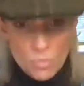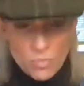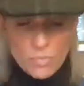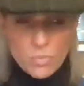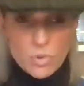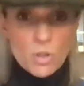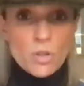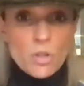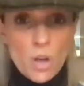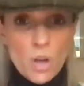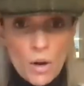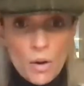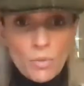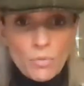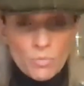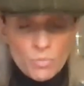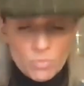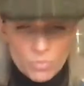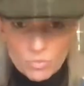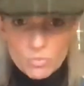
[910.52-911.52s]
to show
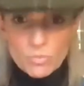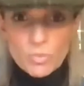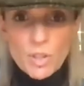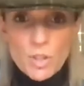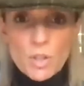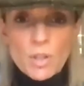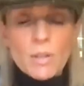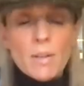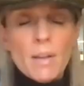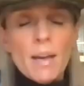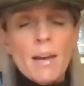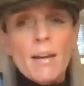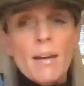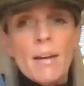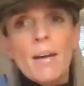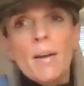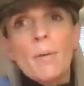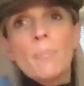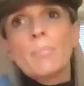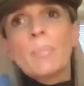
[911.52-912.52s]
Richard
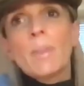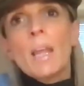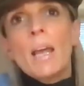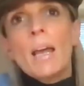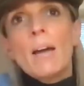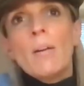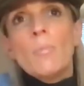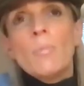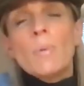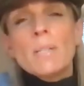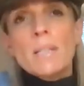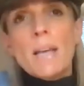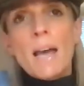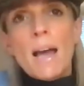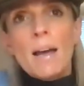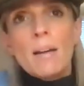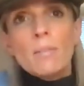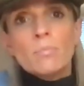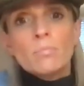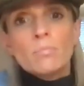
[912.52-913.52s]
Gere was
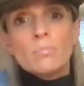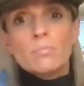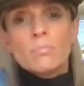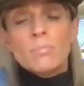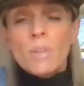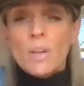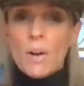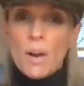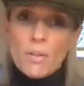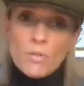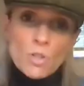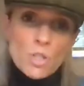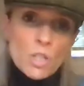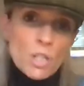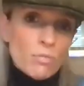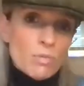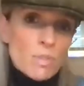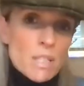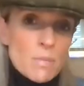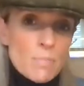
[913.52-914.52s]
that, you know,
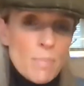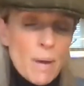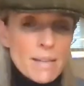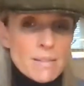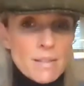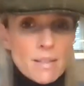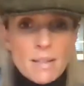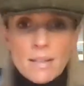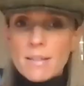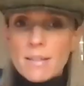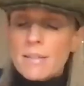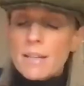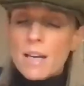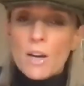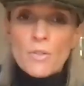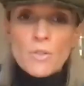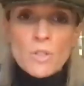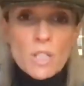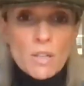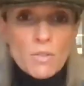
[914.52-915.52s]
she respected
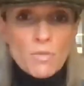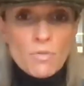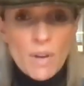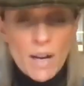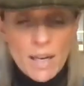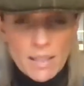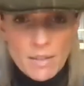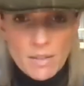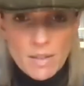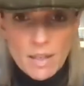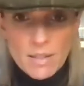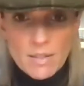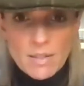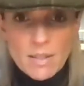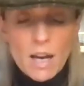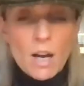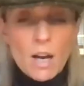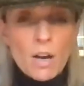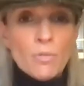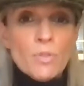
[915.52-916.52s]
herself, she valued
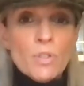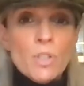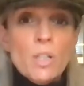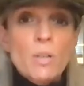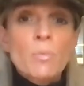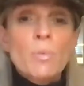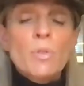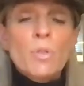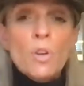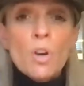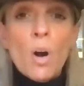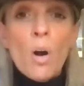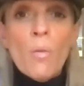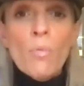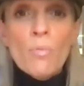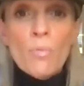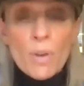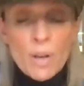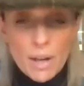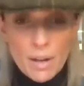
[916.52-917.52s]
herself, she was
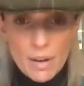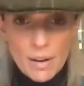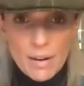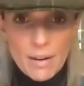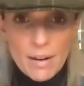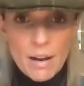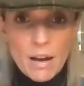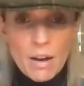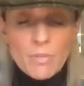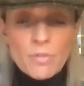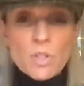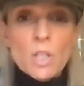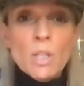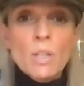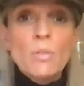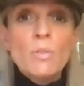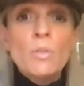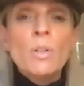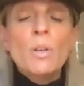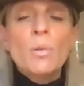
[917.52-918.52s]
confident enough, she
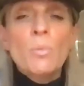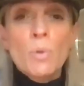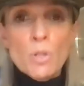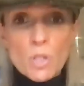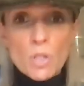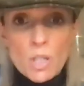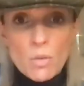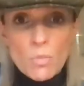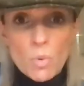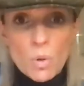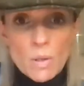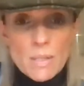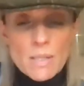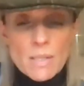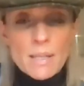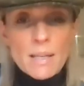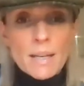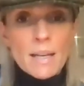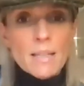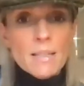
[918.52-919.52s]
knew what she
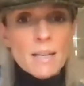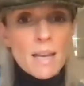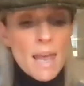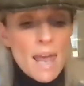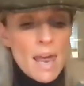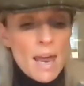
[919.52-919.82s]
wanted,